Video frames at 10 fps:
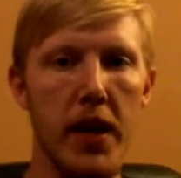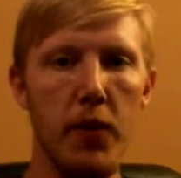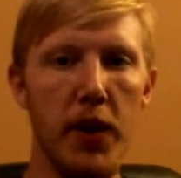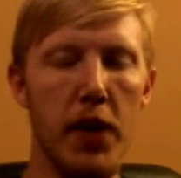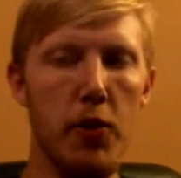
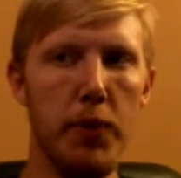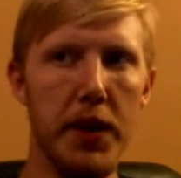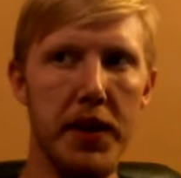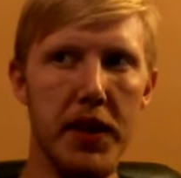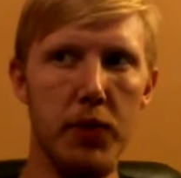when I opened, I
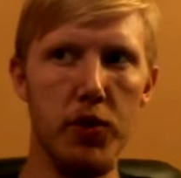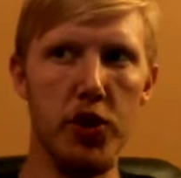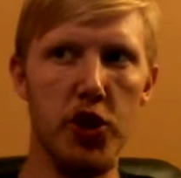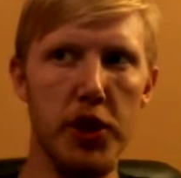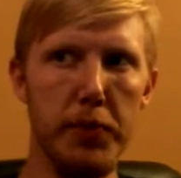think it was
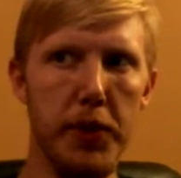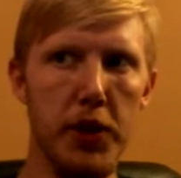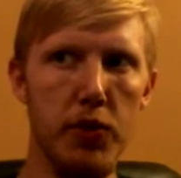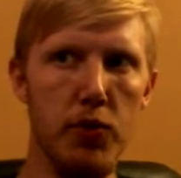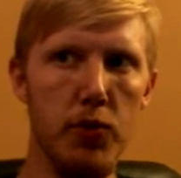
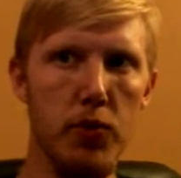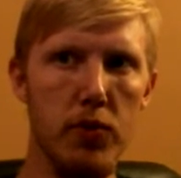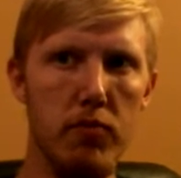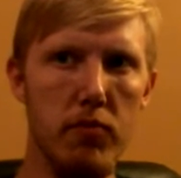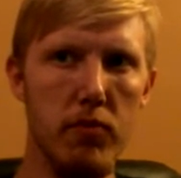GPU
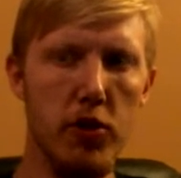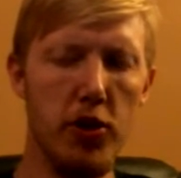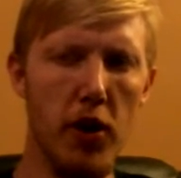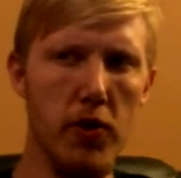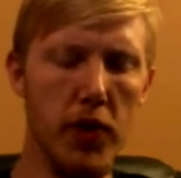
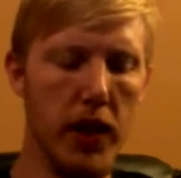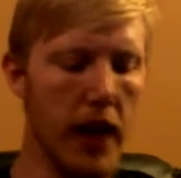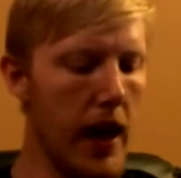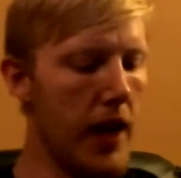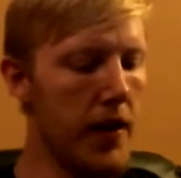Shark
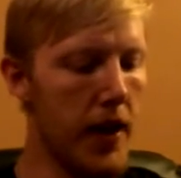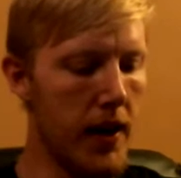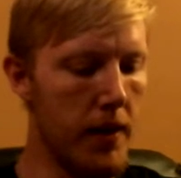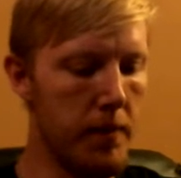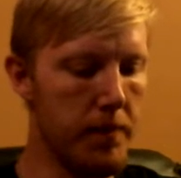
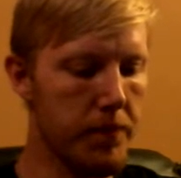on